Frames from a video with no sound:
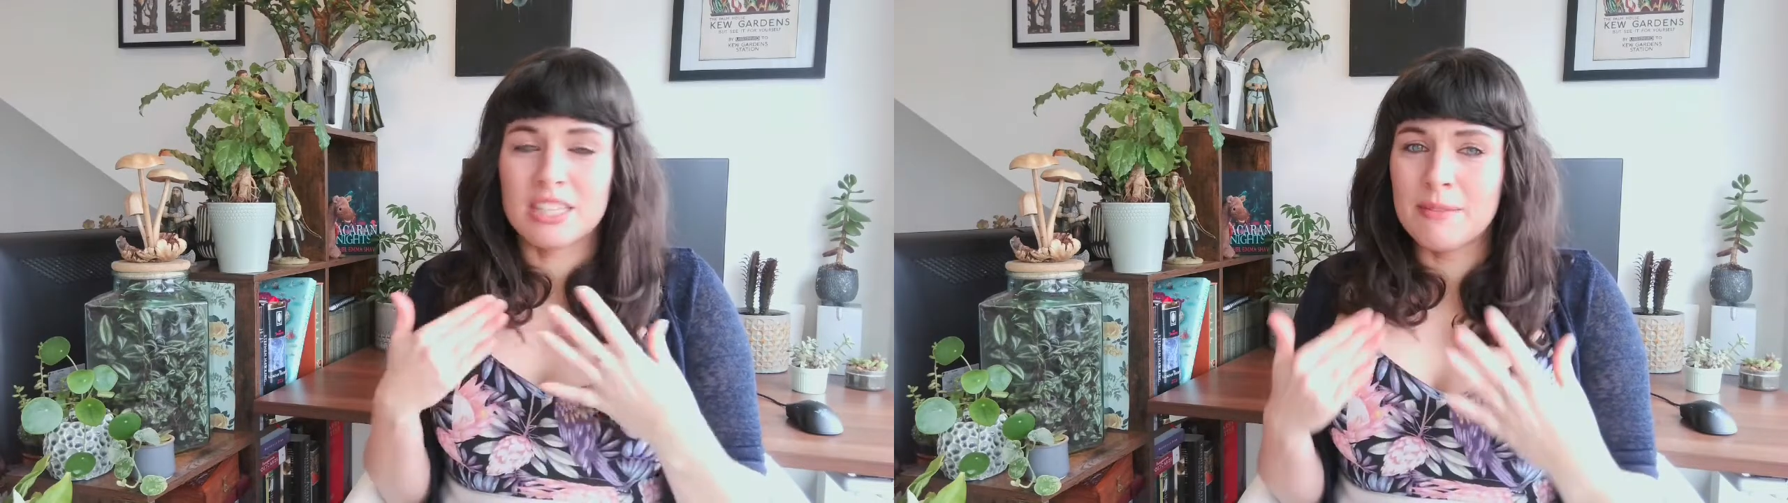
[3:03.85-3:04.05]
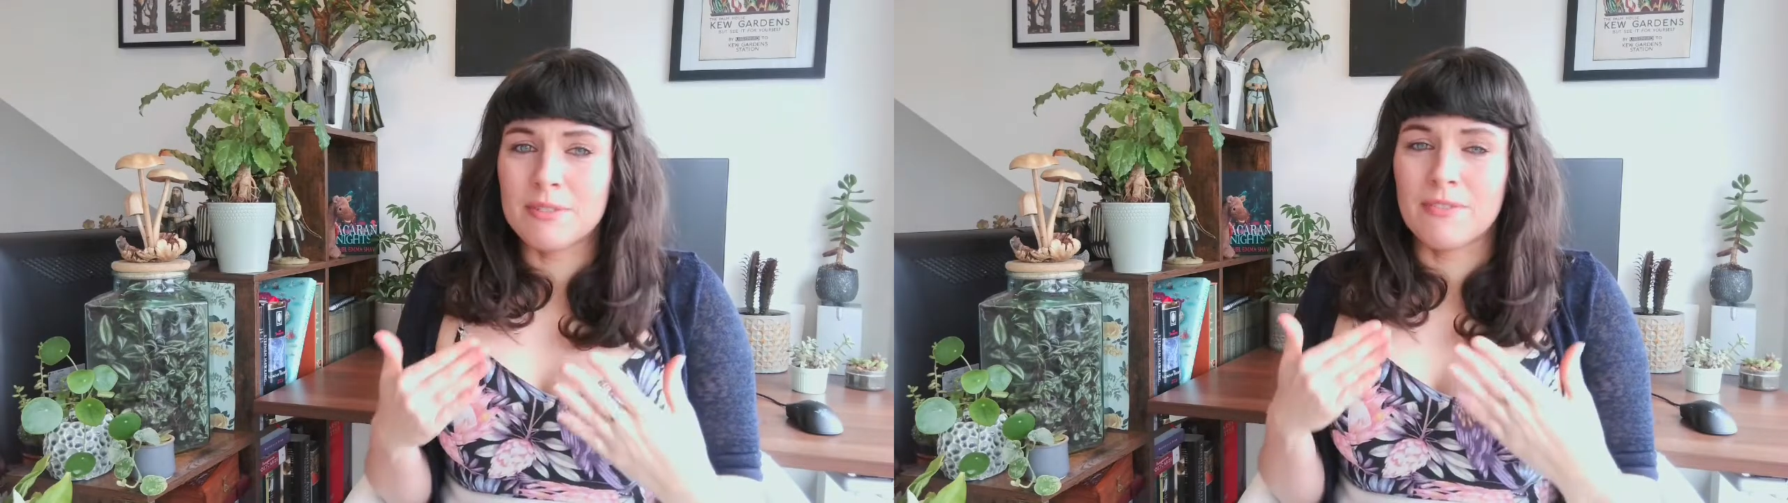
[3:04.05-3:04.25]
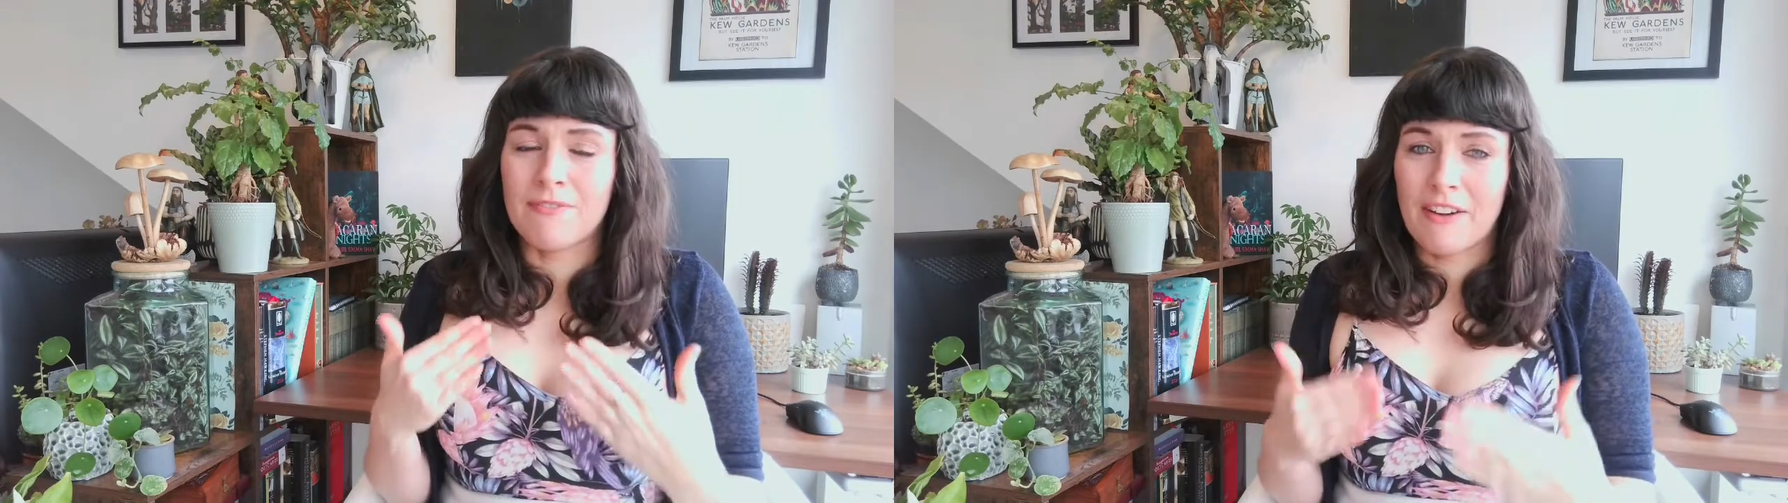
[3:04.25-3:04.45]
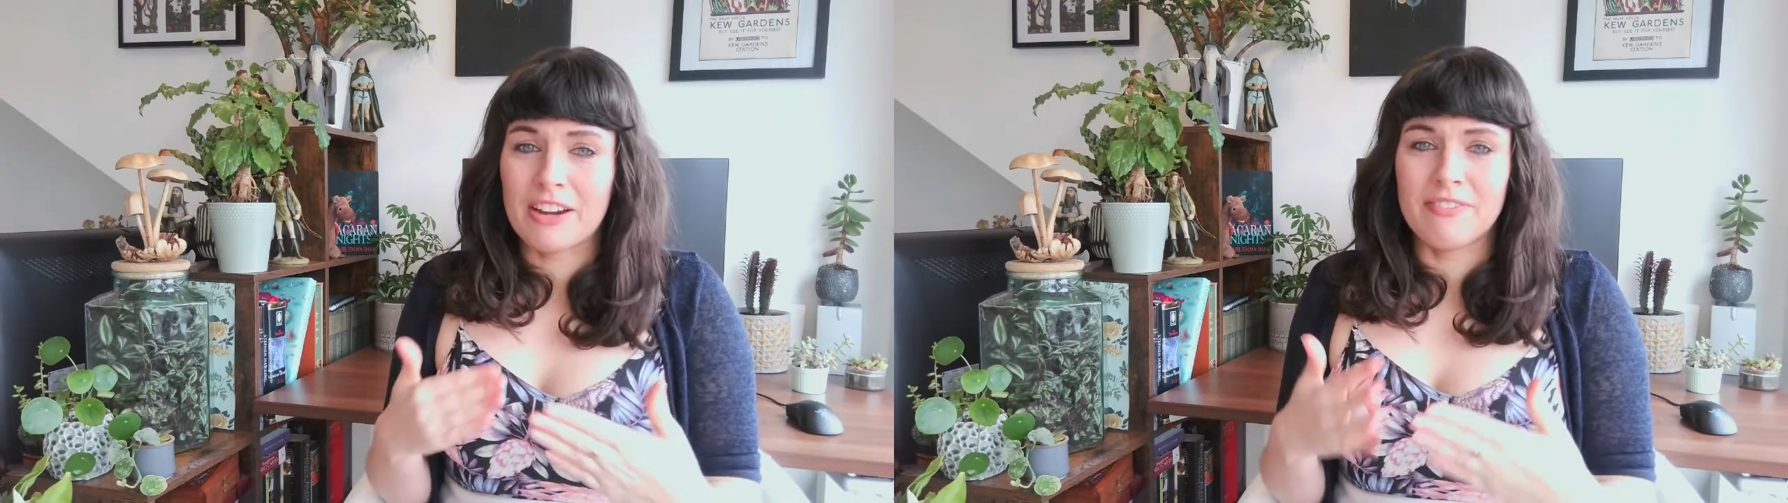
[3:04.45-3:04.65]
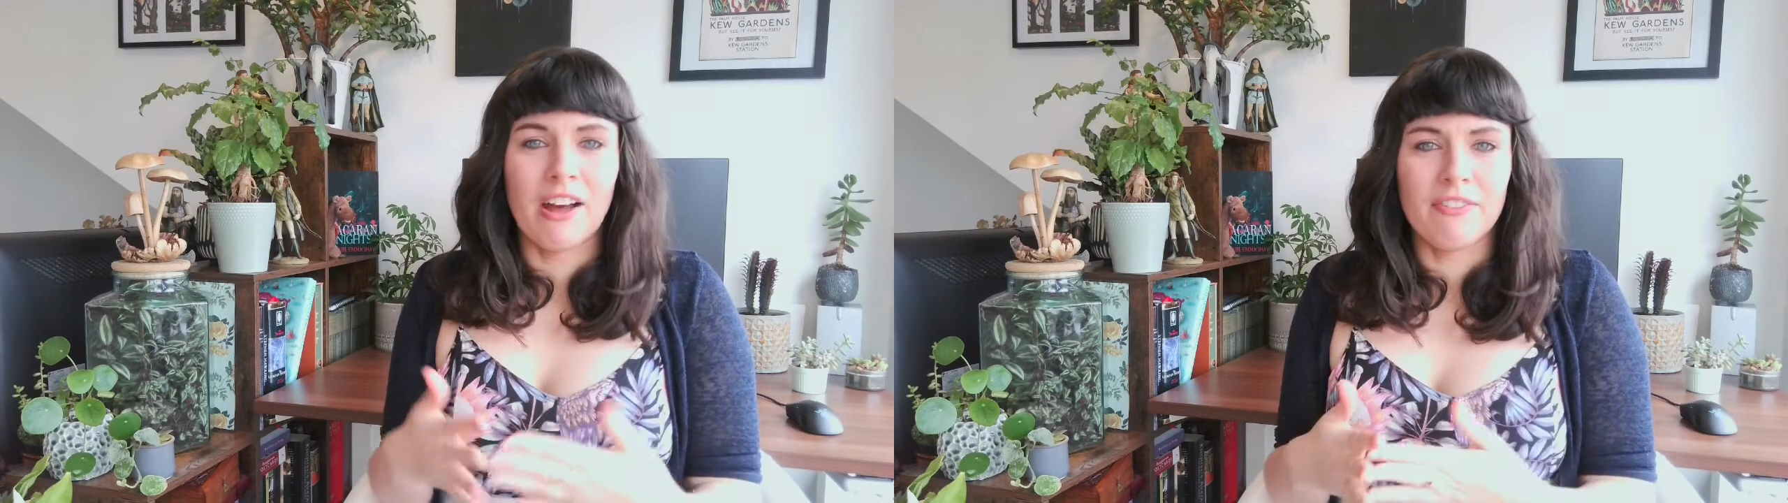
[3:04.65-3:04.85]
seems very
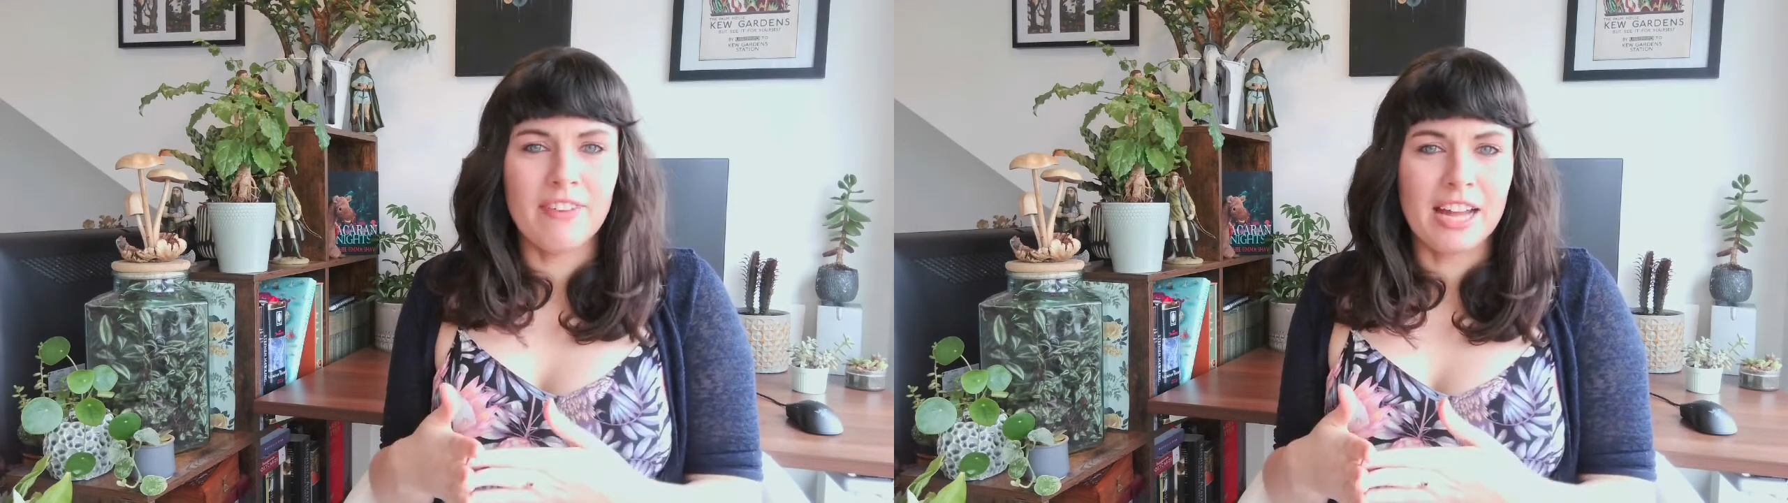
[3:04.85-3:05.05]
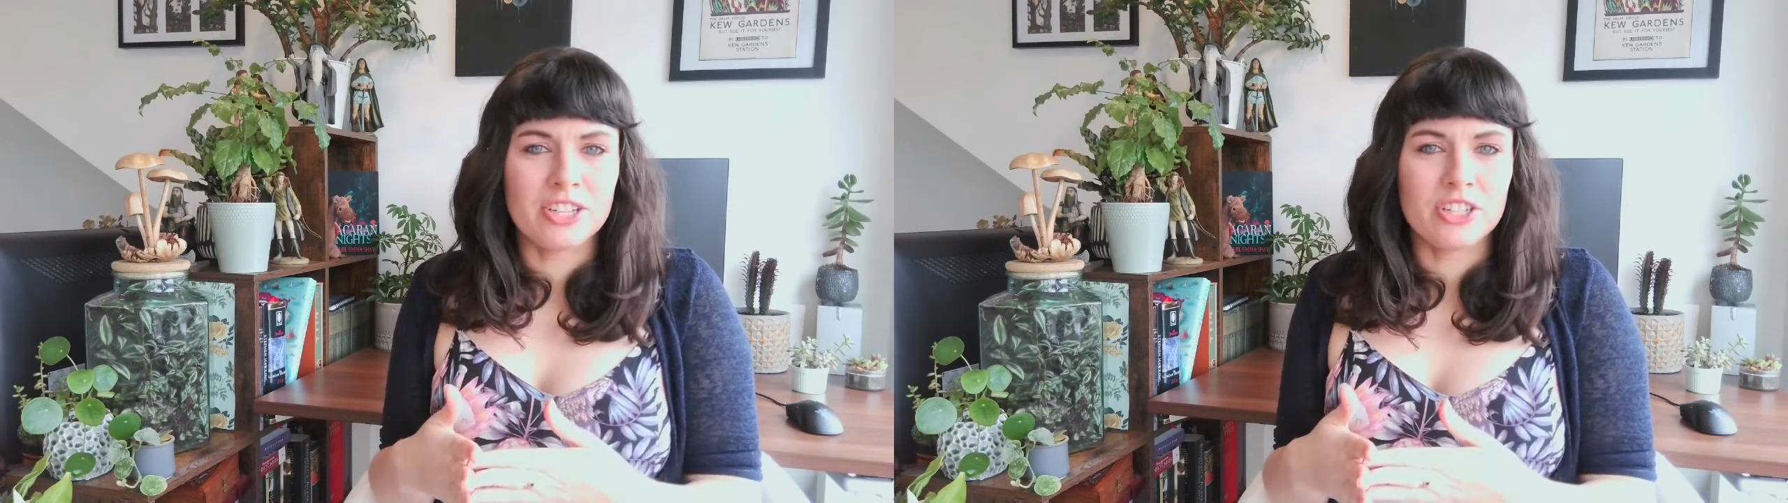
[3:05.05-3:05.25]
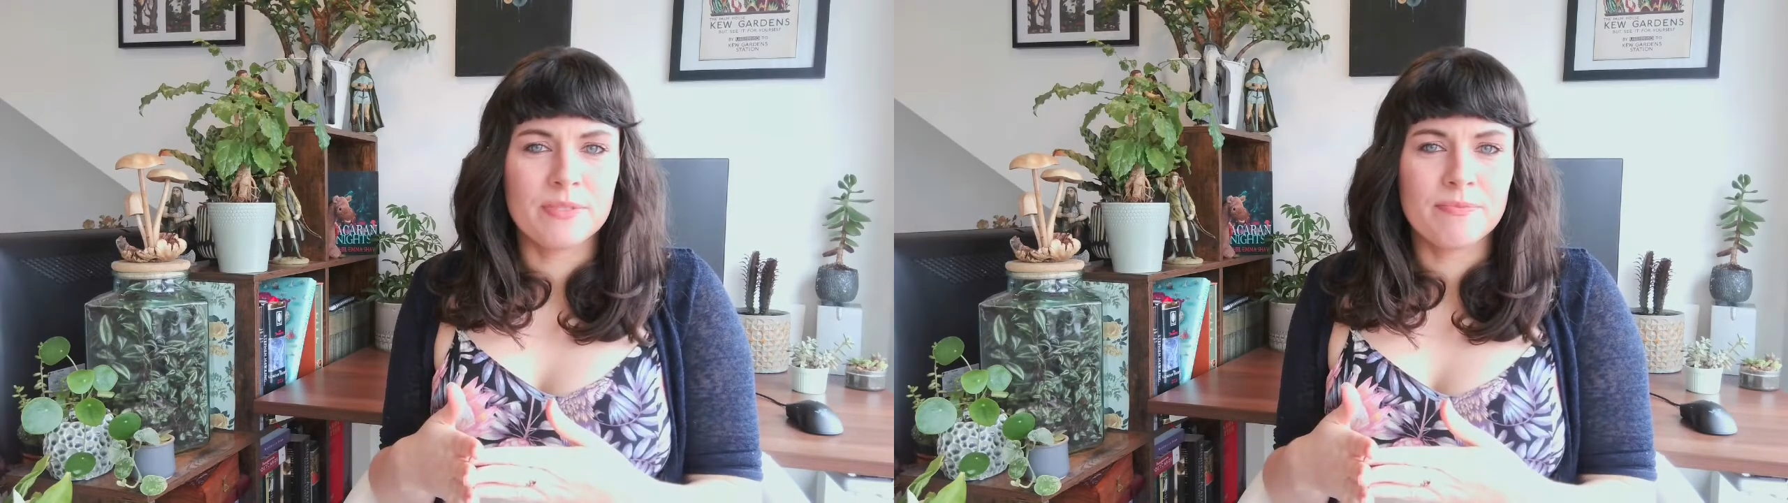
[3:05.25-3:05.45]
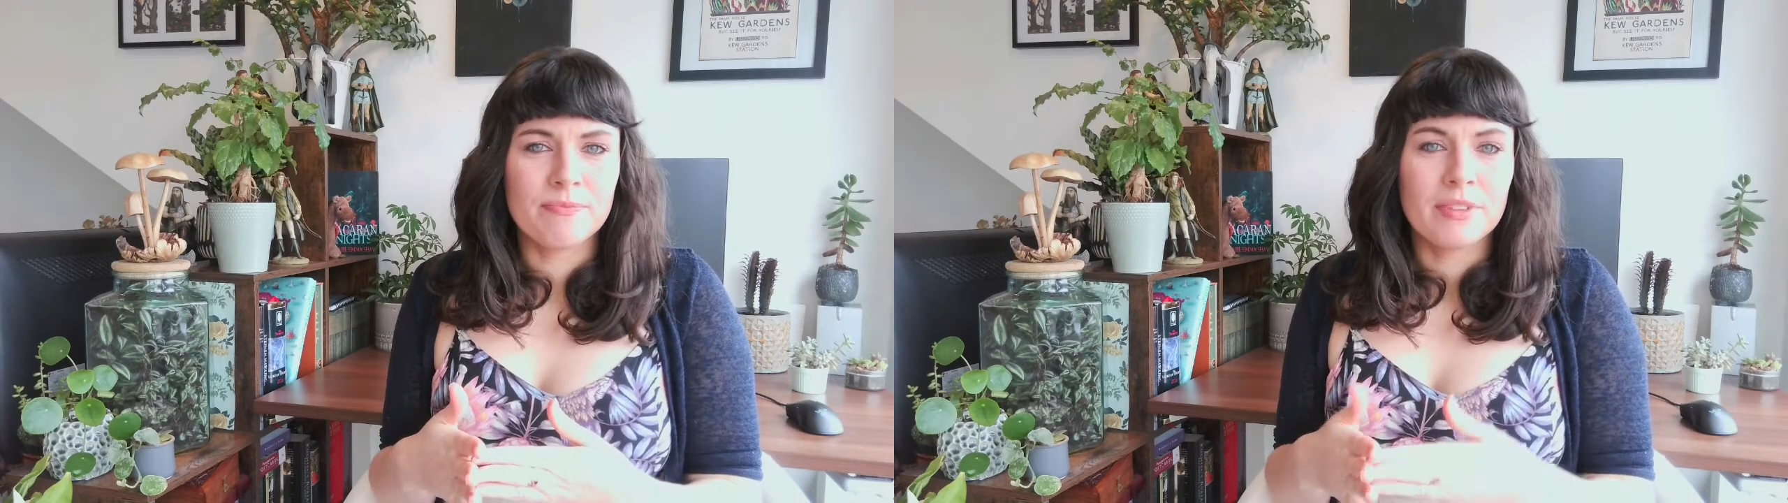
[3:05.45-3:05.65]
far-fetched.